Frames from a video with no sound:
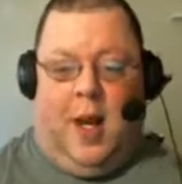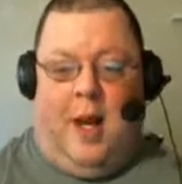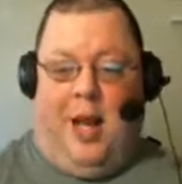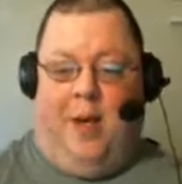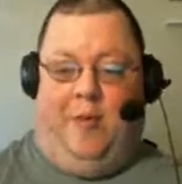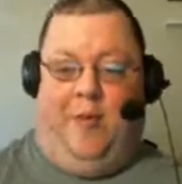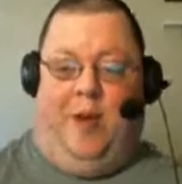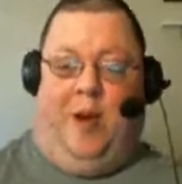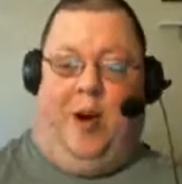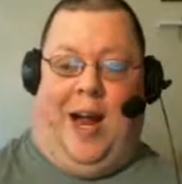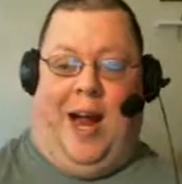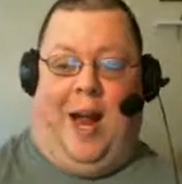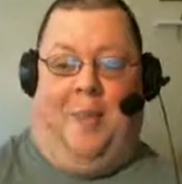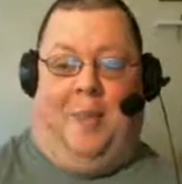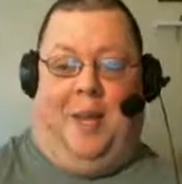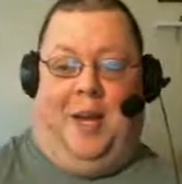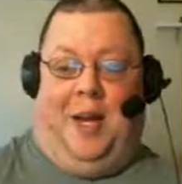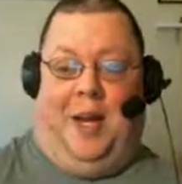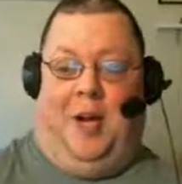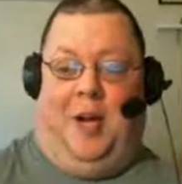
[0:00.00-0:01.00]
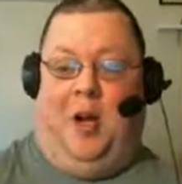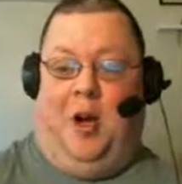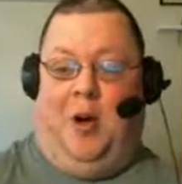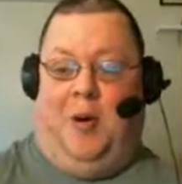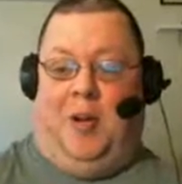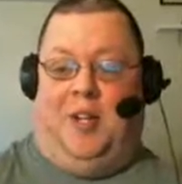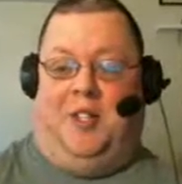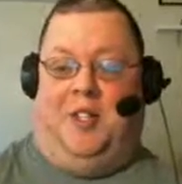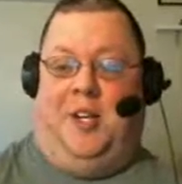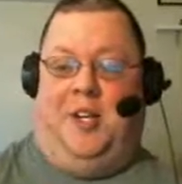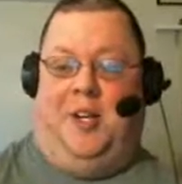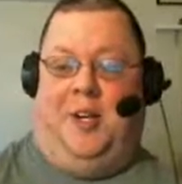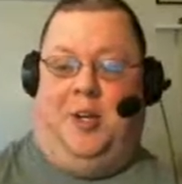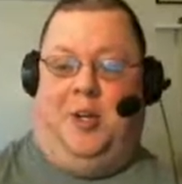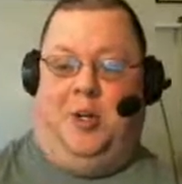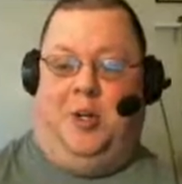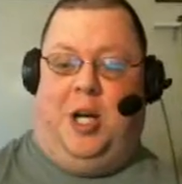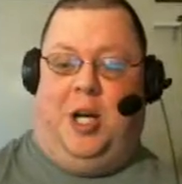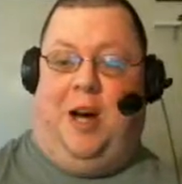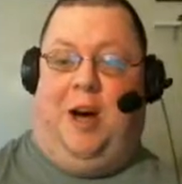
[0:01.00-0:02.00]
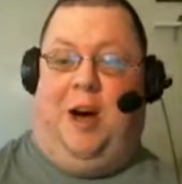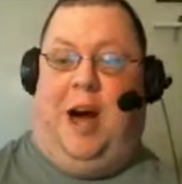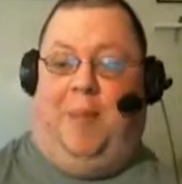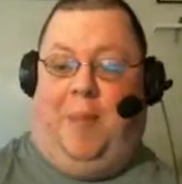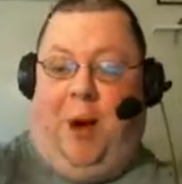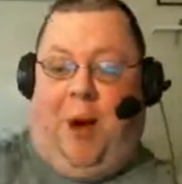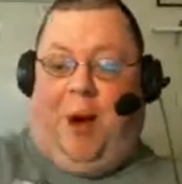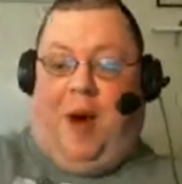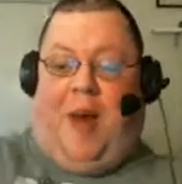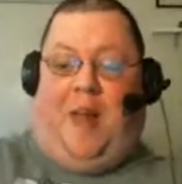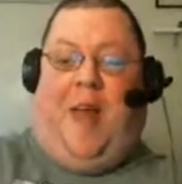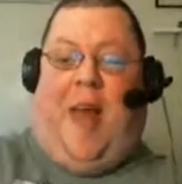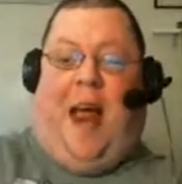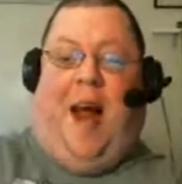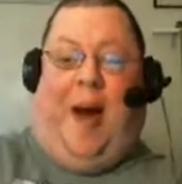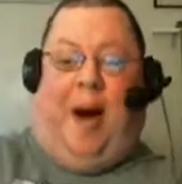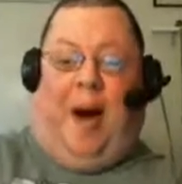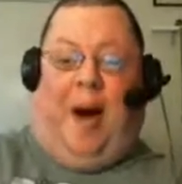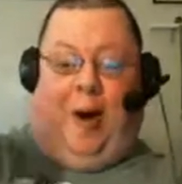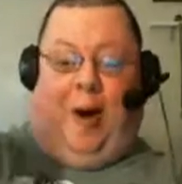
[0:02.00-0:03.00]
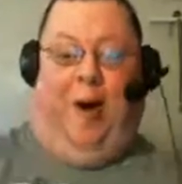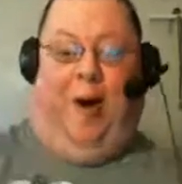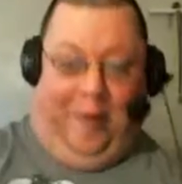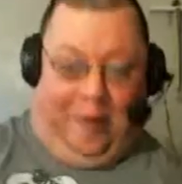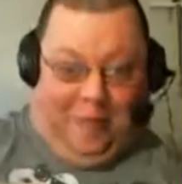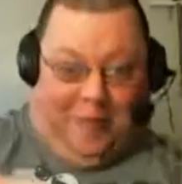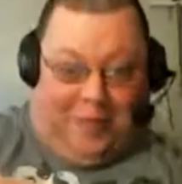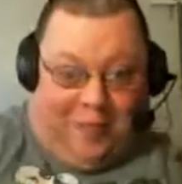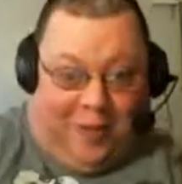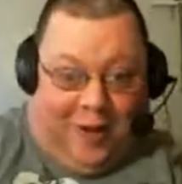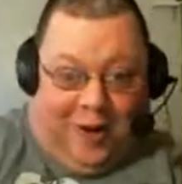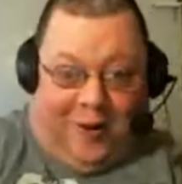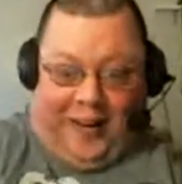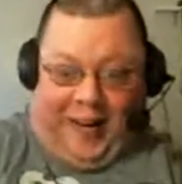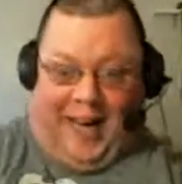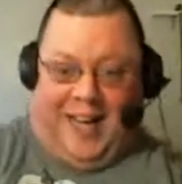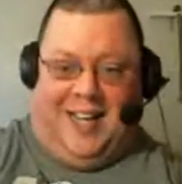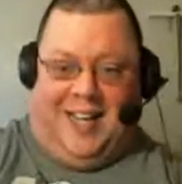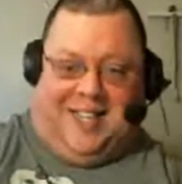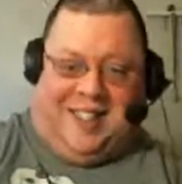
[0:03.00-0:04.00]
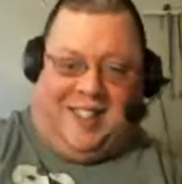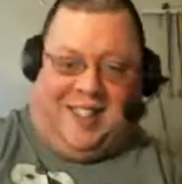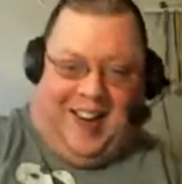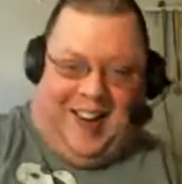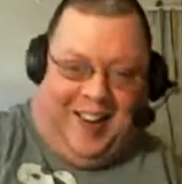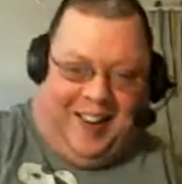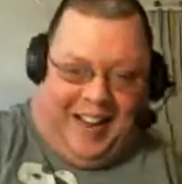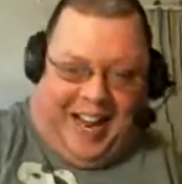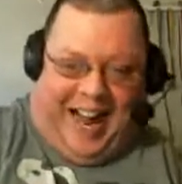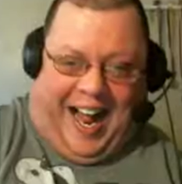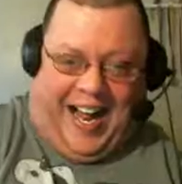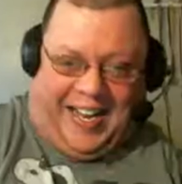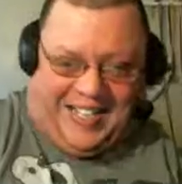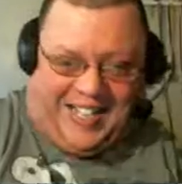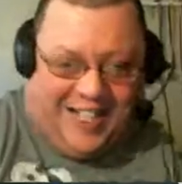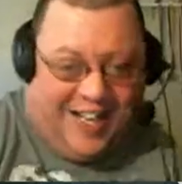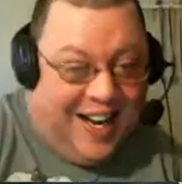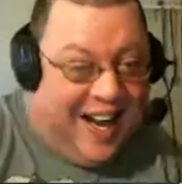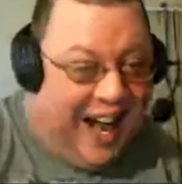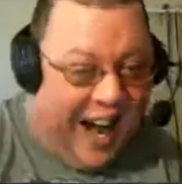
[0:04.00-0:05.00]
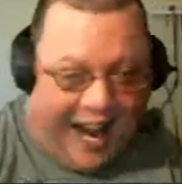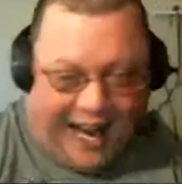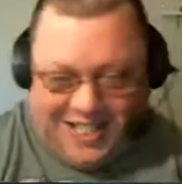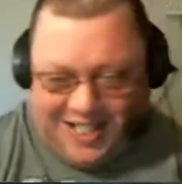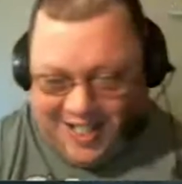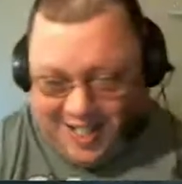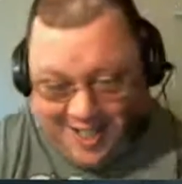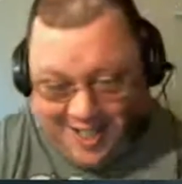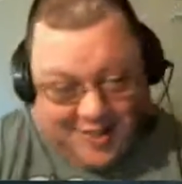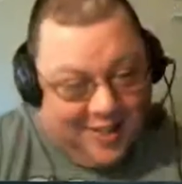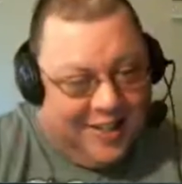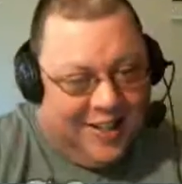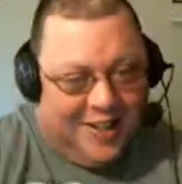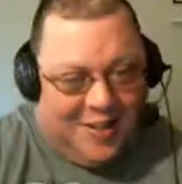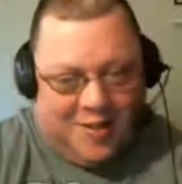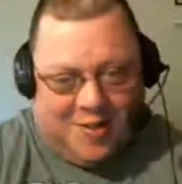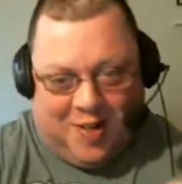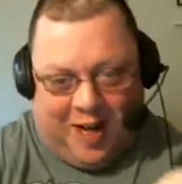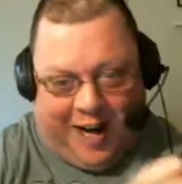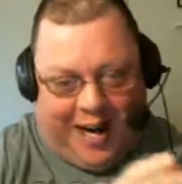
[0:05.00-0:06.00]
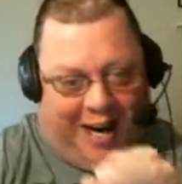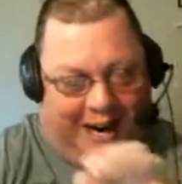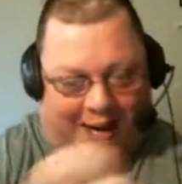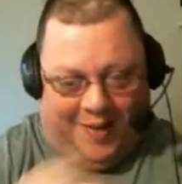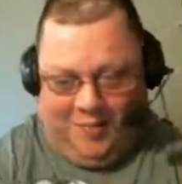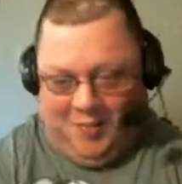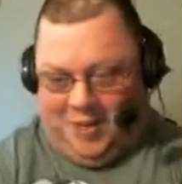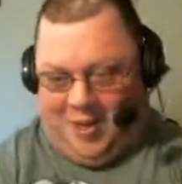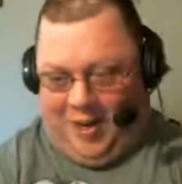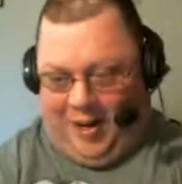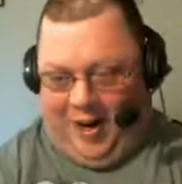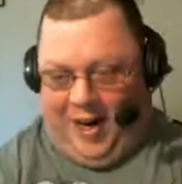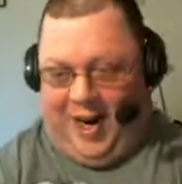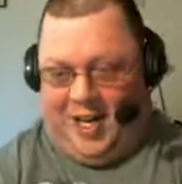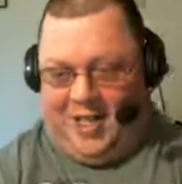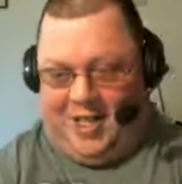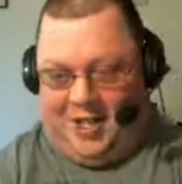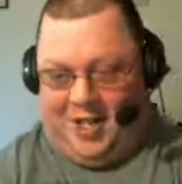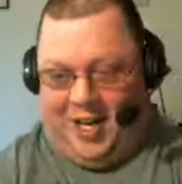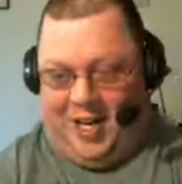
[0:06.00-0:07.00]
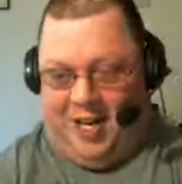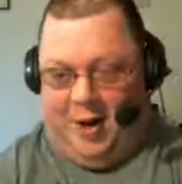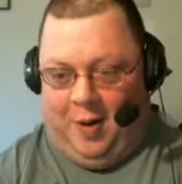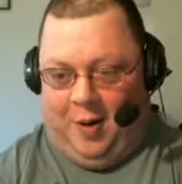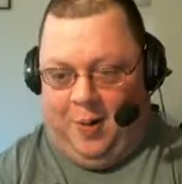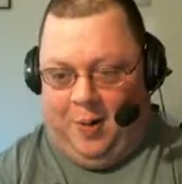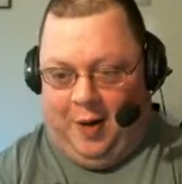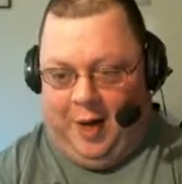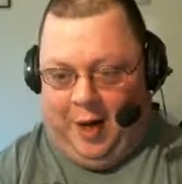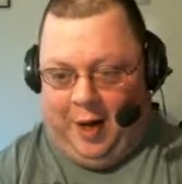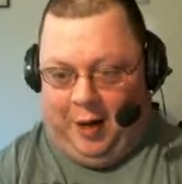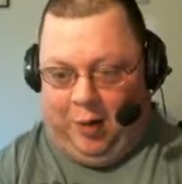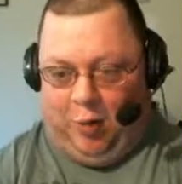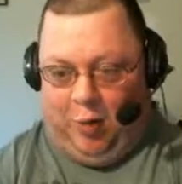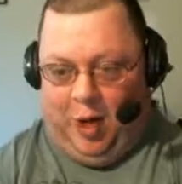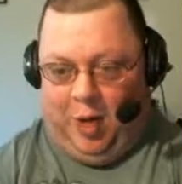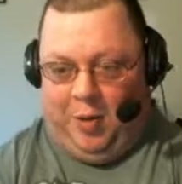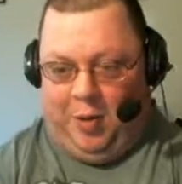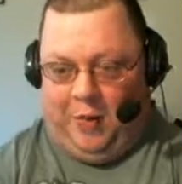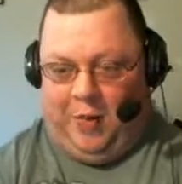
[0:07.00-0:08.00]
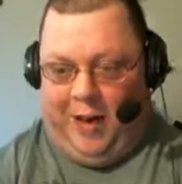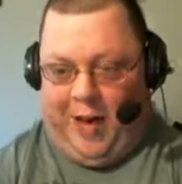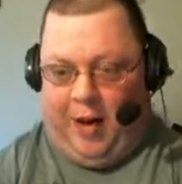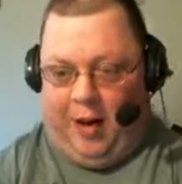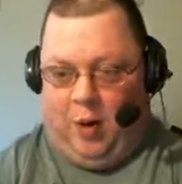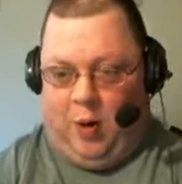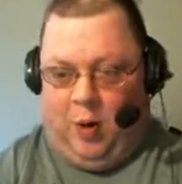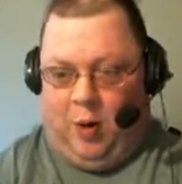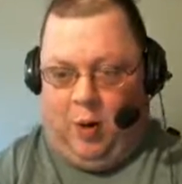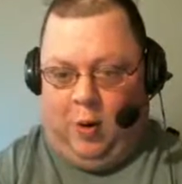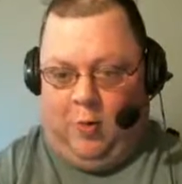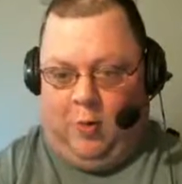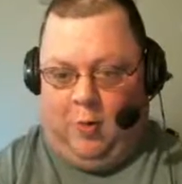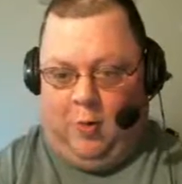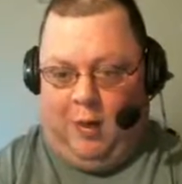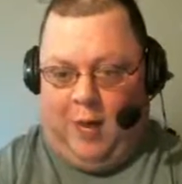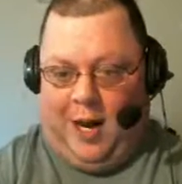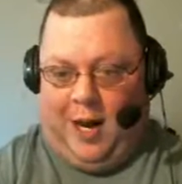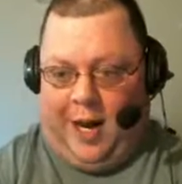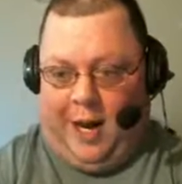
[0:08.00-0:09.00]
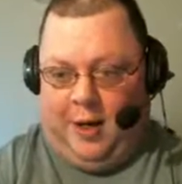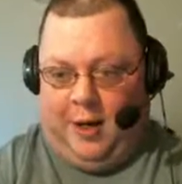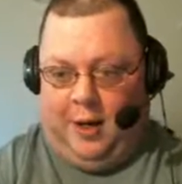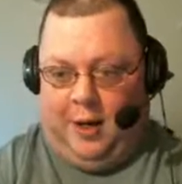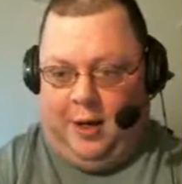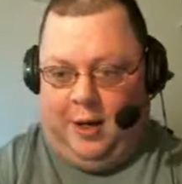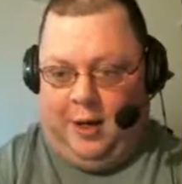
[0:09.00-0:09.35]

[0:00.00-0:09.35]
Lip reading: If you're happy and you know it, sit in your chair. I'm already there. Oh, okay. So that's I'm sorry. I just had to kind of run with that or not.